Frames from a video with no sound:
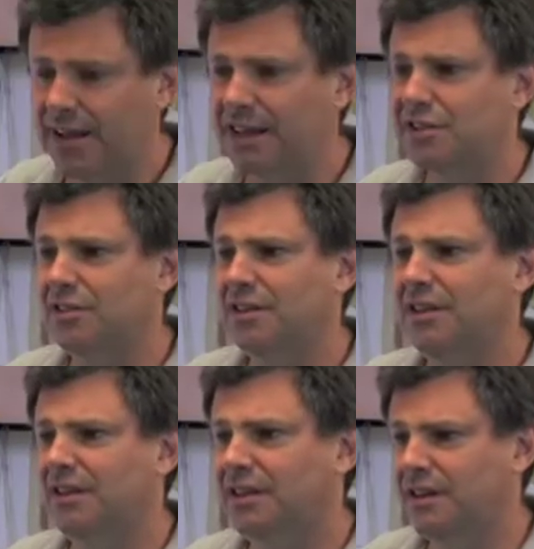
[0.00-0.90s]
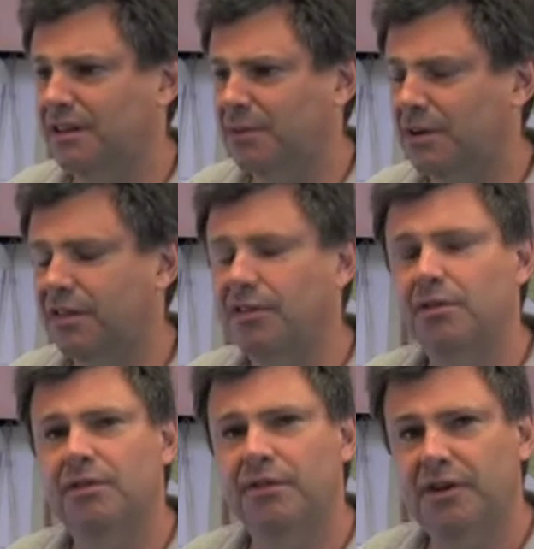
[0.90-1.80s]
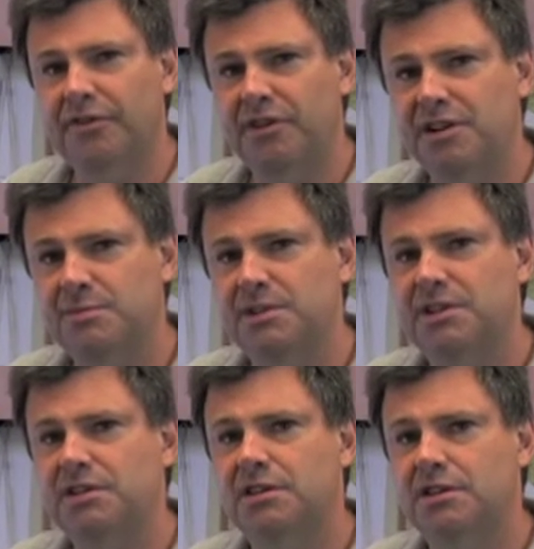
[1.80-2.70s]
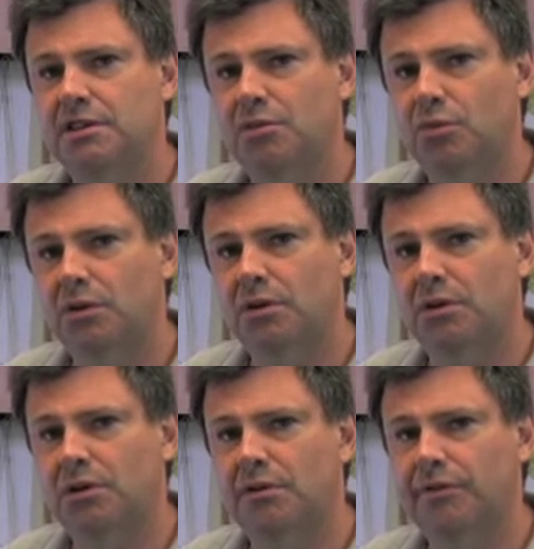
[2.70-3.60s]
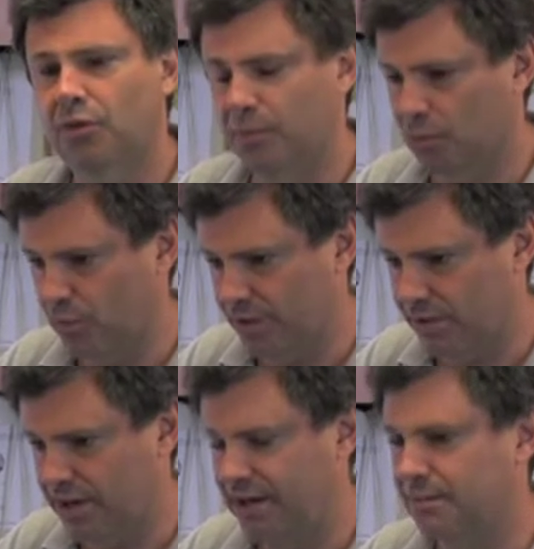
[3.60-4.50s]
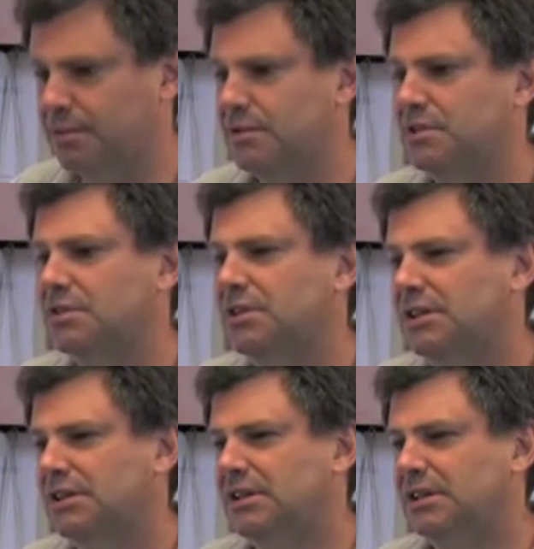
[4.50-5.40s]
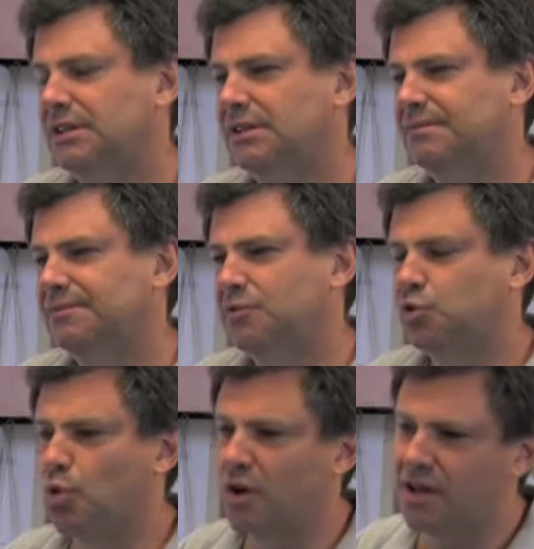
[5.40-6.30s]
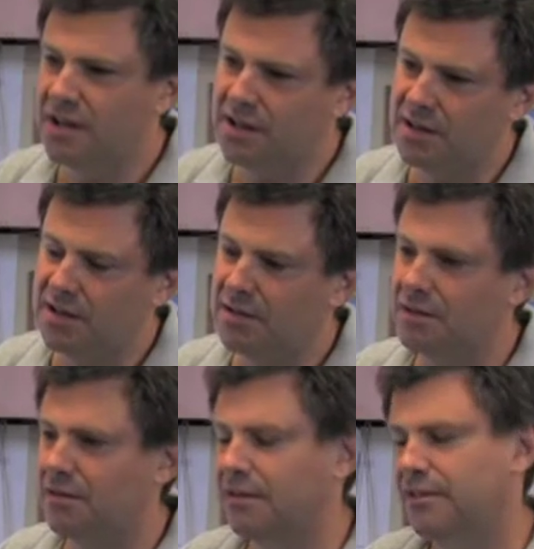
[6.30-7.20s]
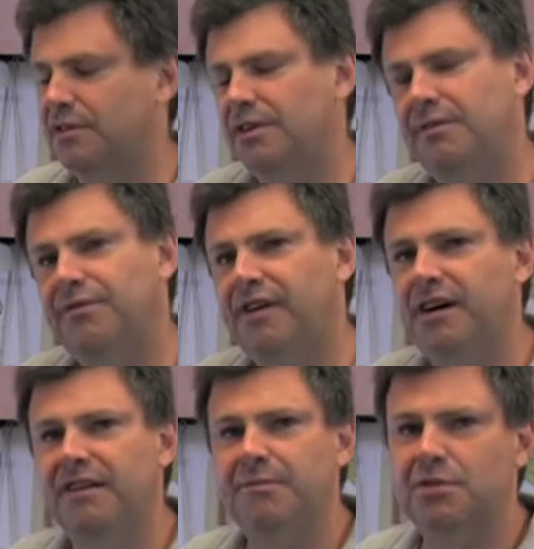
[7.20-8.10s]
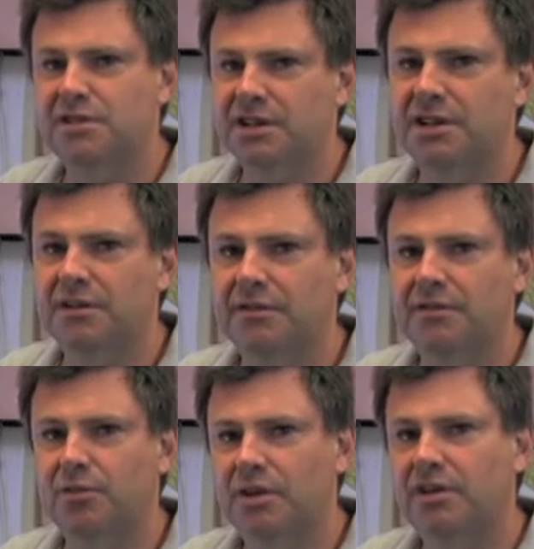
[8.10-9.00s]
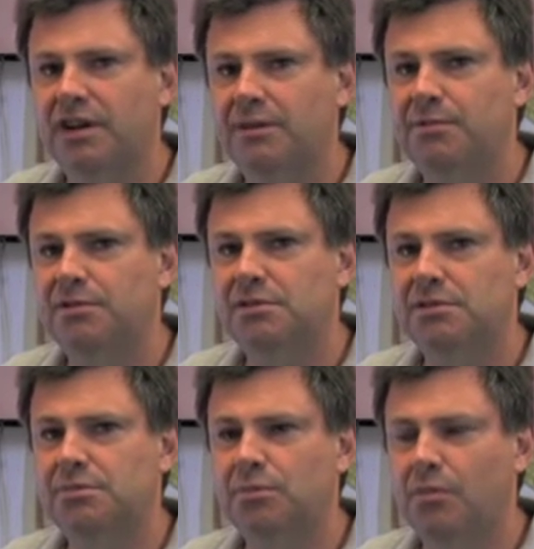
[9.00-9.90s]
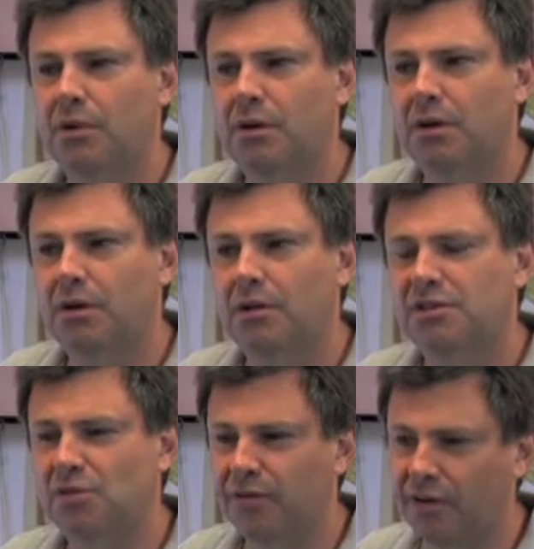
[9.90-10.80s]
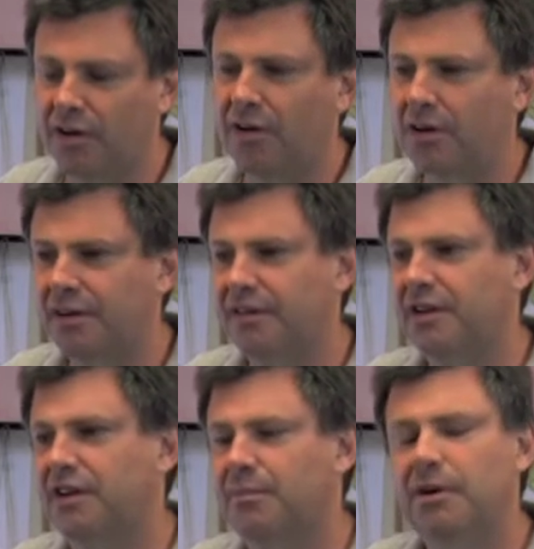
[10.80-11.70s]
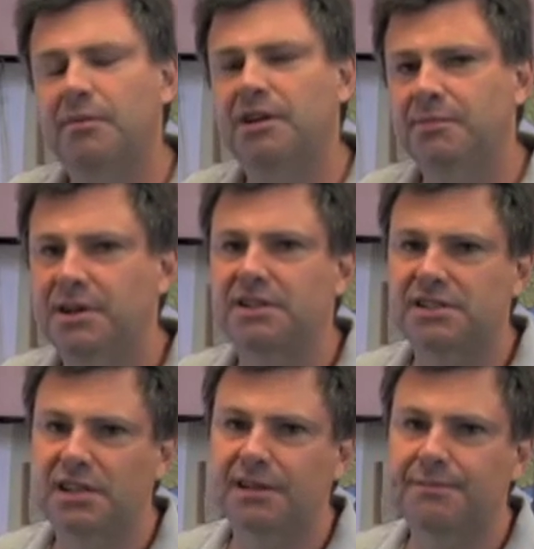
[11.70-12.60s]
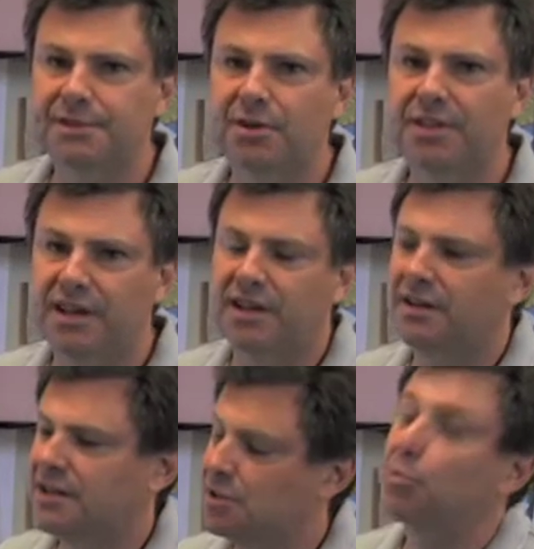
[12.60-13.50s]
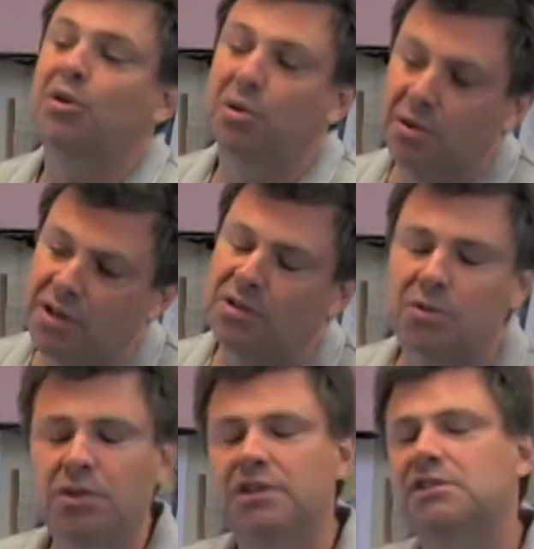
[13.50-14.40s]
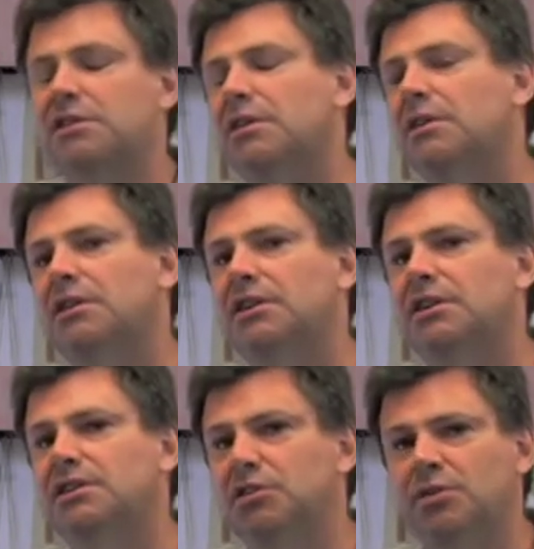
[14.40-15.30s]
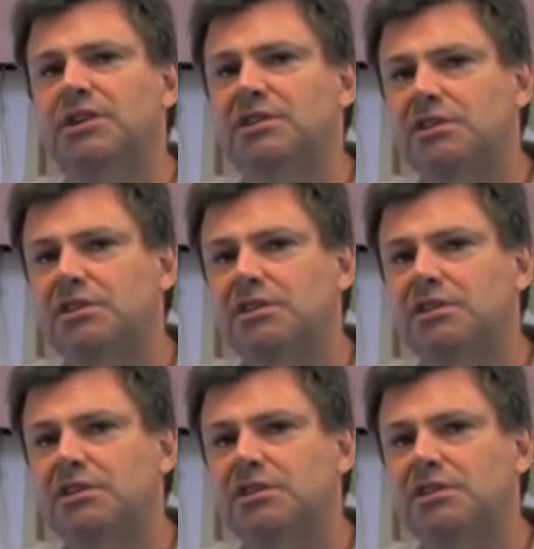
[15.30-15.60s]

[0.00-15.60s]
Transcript: Actually, I think about a third of our freshmen this year were former Weather Campers. 20 to 35% of the weather campers so far have ended up coming to Penn State. So I think it, as a recruiting tool, it's doing its